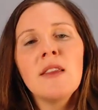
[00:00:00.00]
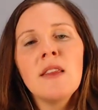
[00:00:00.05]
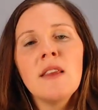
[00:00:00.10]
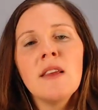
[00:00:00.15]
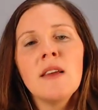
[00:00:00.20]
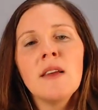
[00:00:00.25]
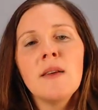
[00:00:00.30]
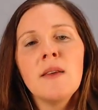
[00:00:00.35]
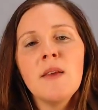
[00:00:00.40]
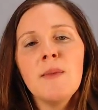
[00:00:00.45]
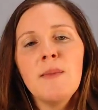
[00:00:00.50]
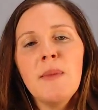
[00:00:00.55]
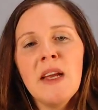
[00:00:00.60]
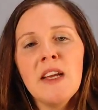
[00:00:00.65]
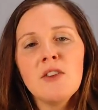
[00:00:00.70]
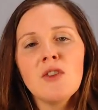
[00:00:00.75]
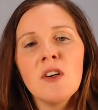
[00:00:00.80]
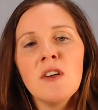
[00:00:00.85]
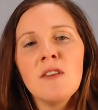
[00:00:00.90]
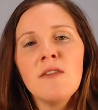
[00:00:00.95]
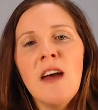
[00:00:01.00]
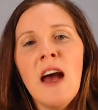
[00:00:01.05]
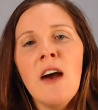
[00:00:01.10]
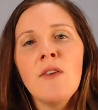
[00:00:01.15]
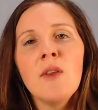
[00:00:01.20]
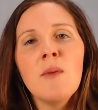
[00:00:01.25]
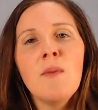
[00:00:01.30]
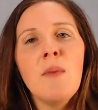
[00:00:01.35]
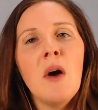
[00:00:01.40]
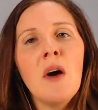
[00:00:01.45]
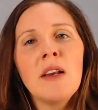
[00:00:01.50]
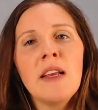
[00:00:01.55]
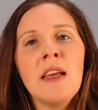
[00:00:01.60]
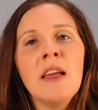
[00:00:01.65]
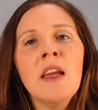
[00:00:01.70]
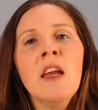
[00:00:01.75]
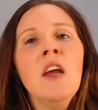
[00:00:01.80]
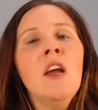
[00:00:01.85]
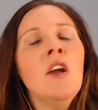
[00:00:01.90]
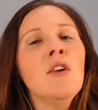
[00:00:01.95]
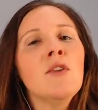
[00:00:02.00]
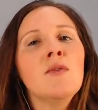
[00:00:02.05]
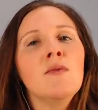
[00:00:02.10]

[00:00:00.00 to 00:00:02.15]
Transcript: at the picture of how the body